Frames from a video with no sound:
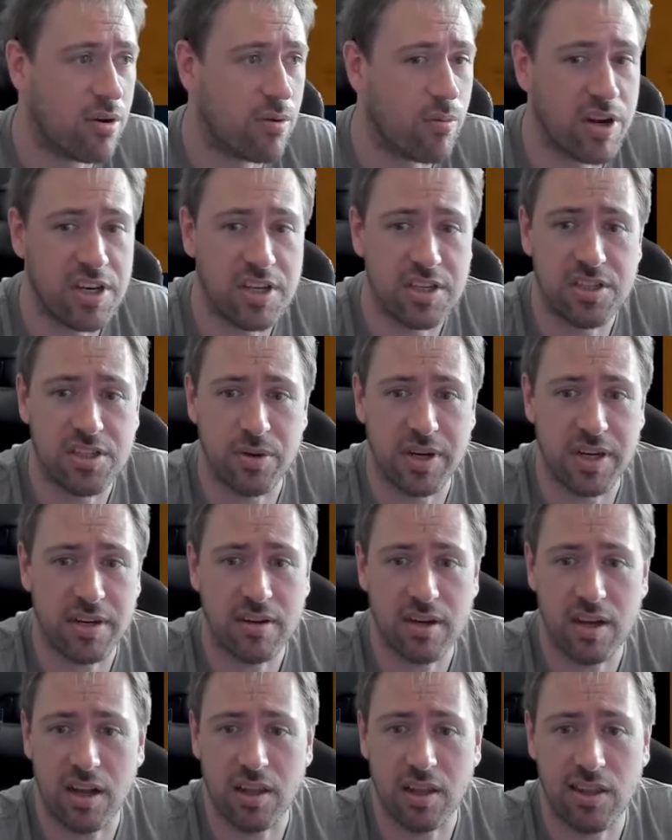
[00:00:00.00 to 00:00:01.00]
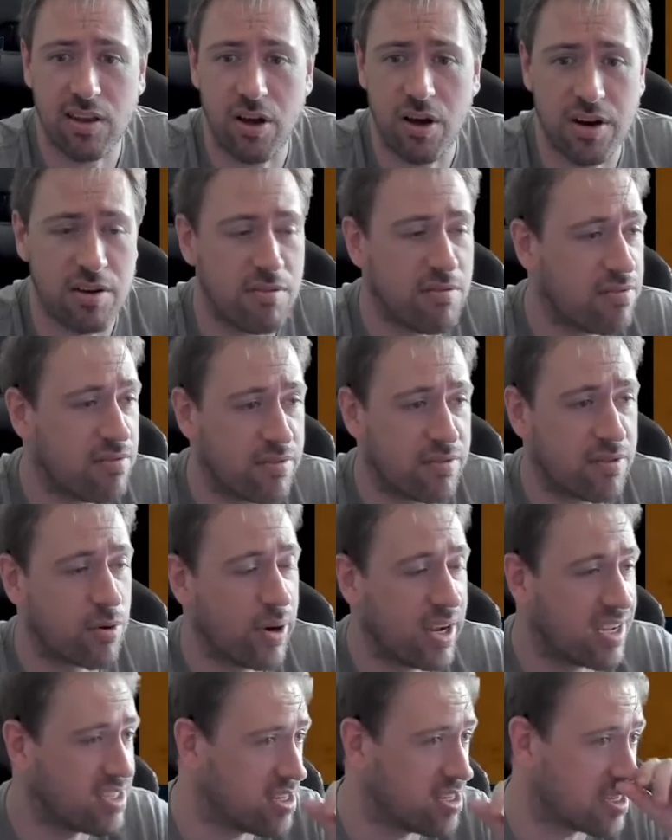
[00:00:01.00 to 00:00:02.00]
when you're doing a lot of
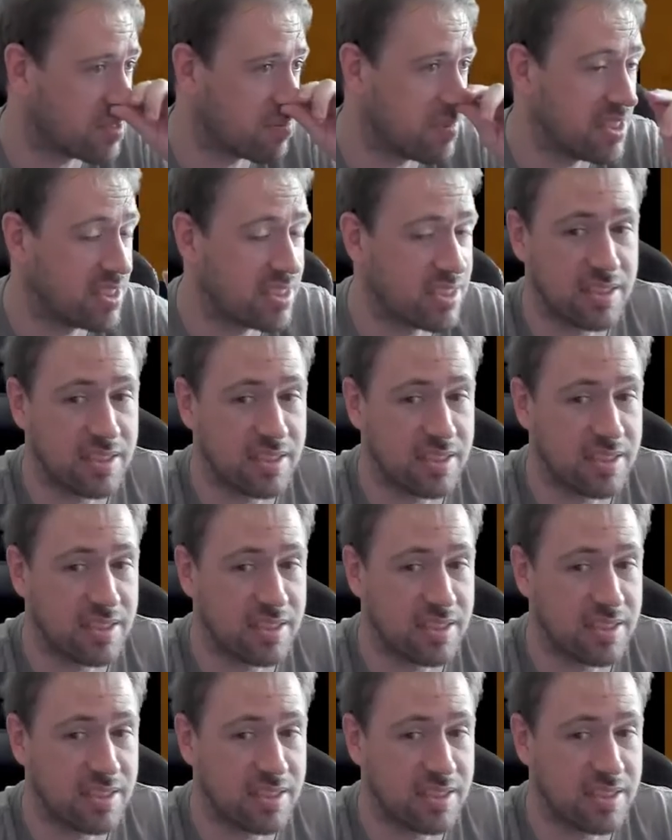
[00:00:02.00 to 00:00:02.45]
quick adjustments